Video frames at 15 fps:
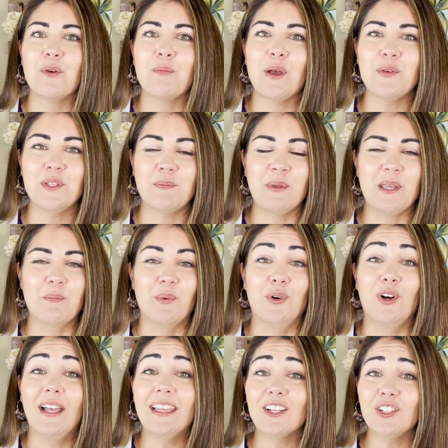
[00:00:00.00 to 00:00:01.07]
most
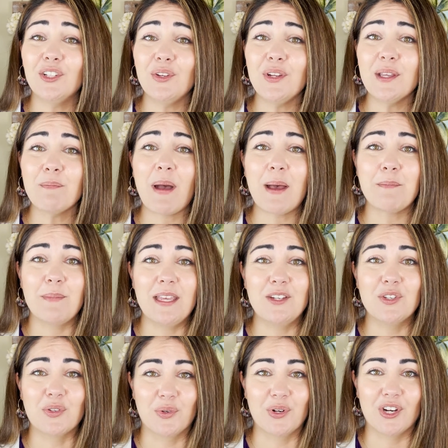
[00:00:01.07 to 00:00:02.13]
people, including my
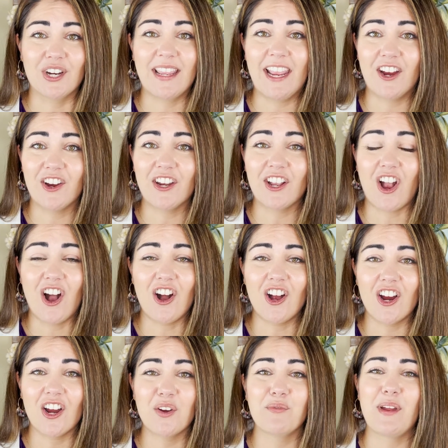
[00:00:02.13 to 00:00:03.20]
mentor, Karen
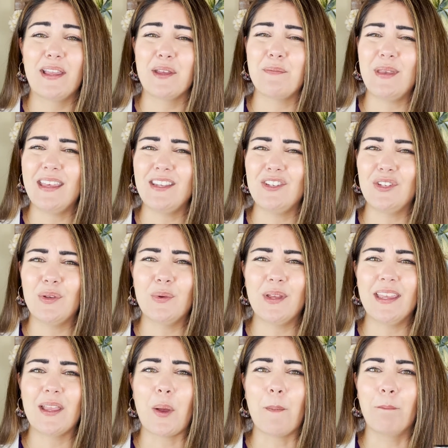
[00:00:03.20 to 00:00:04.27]
Carr, recommend
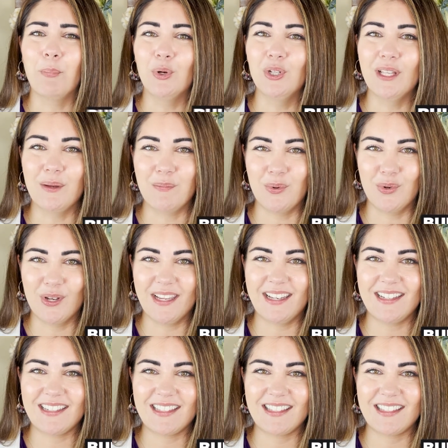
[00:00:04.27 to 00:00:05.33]
doing bullet points.